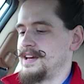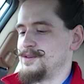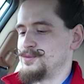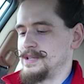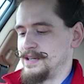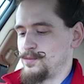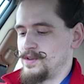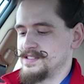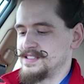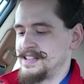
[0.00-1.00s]
It
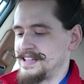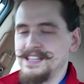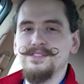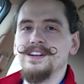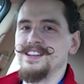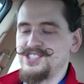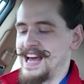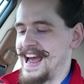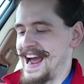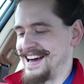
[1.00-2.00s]
wasn't even a
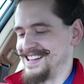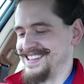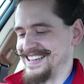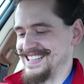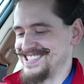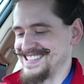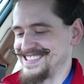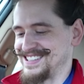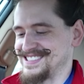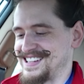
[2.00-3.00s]
challenge, and
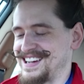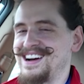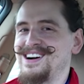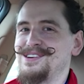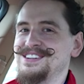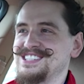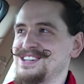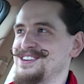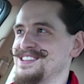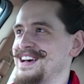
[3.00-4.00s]
so I was like, oh, I wish I
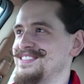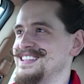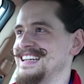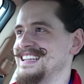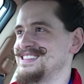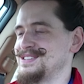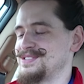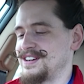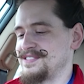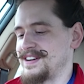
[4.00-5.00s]
would have left it in at
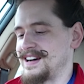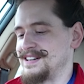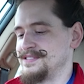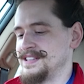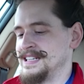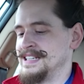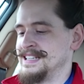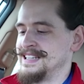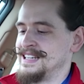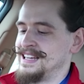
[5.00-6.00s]
235.
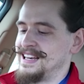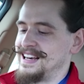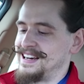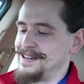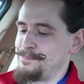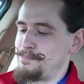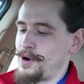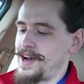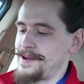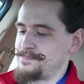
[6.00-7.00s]

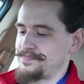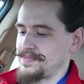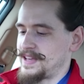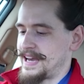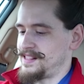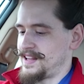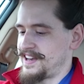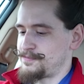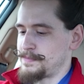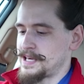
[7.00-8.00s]
But that
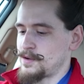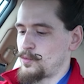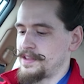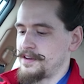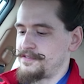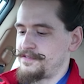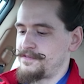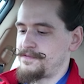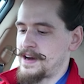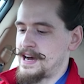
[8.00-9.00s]
left me with a
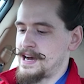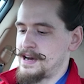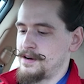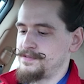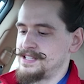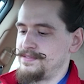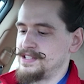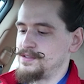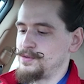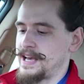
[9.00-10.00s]

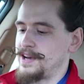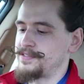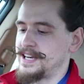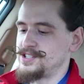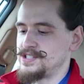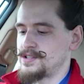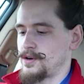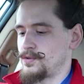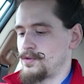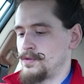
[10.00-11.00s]
572.5 kg
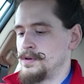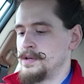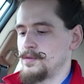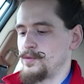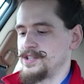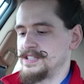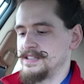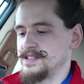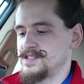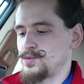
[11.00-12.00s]
total, which
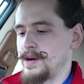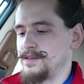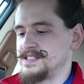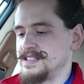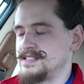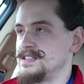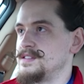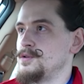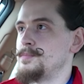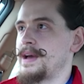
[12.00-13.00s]
is
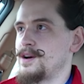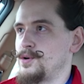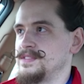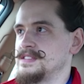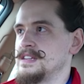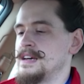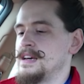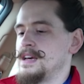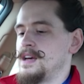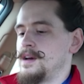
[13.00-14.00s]
1262 pounds,
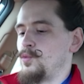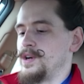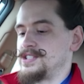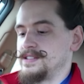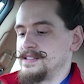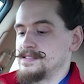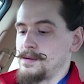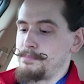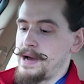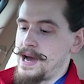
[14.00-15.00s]
which is
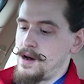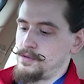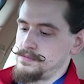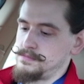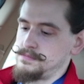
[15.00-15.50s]
about,